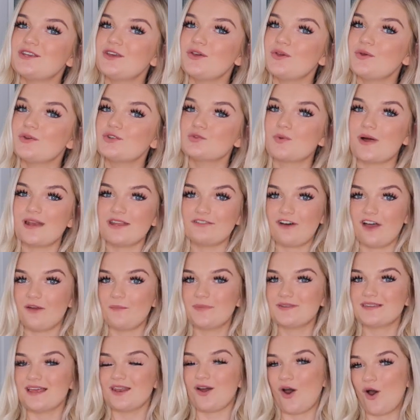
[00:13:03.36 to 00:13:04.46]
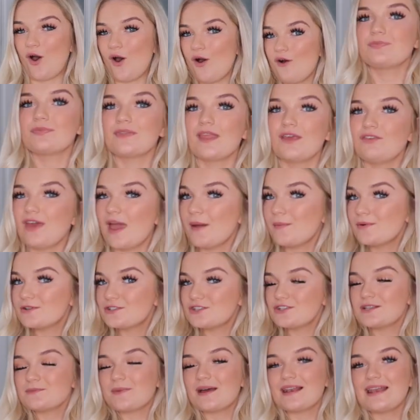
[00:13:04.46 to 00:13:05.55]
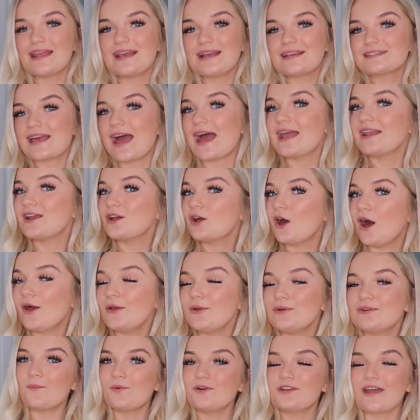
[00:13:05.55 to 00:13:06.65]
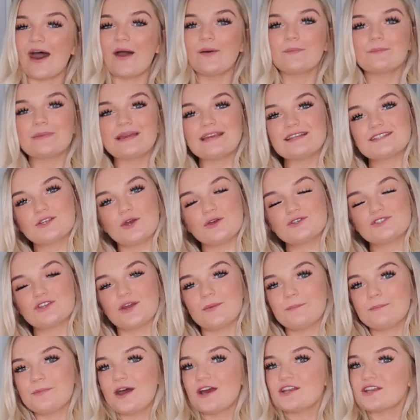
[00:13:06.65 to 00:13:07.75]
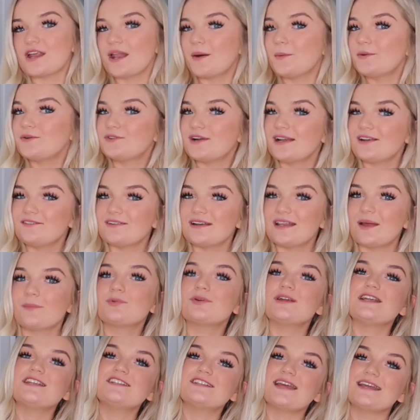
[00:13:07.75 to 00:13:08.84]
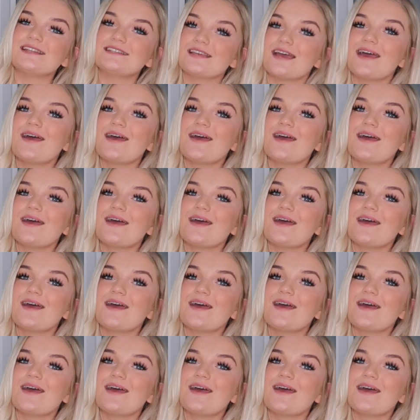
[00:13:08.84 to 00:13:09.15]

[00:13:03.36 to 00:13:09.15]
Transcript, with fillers: you 25% off. If you're able to use my links and code, that would help me so, so much, and I would really, really appreciate